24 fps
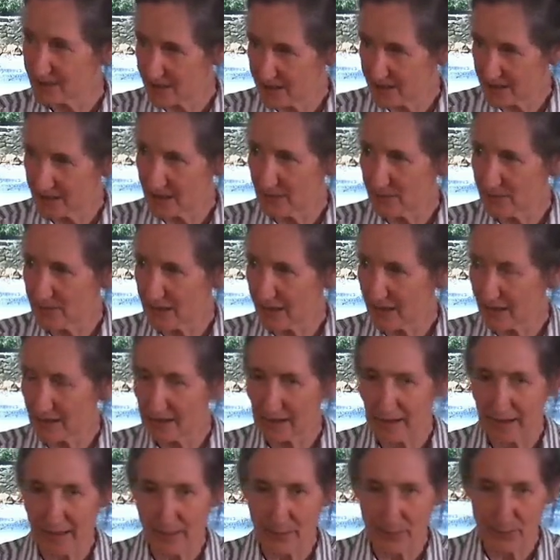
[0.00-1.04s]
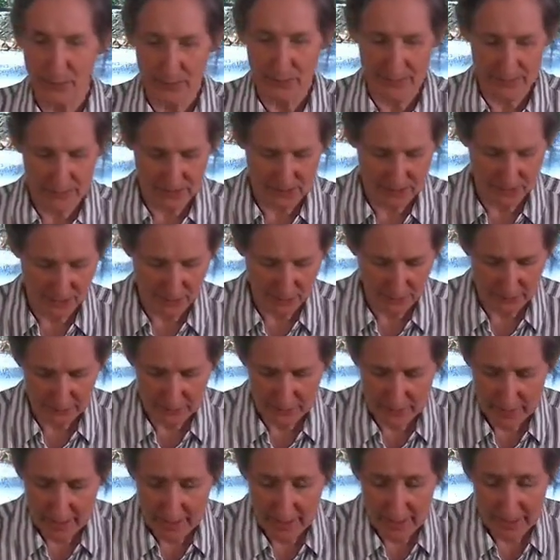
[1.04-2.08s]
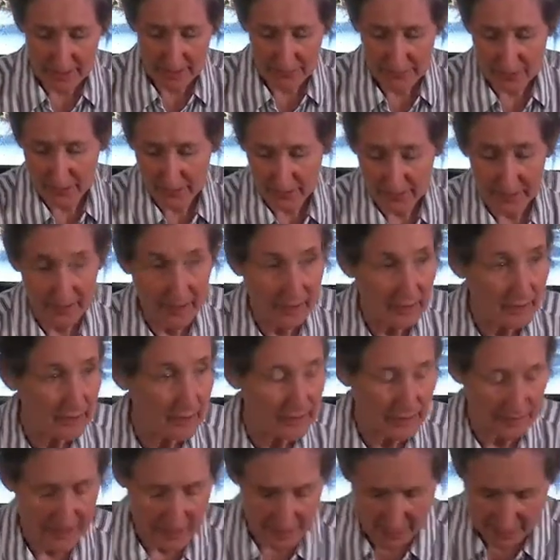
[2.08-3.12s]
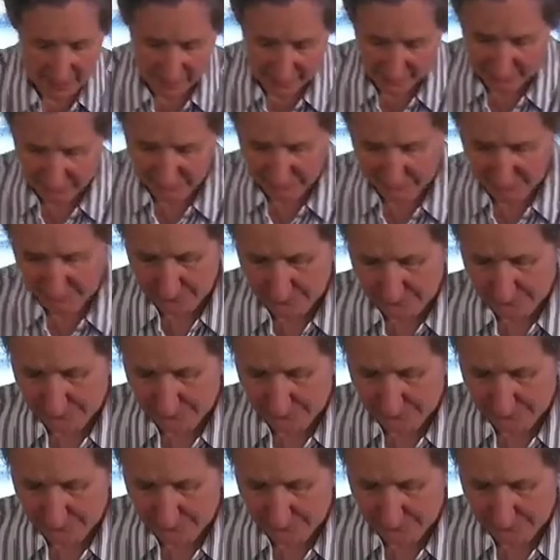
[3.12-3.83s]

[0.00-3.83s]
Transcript: steamed the onion up on the stove, and then I cut it in half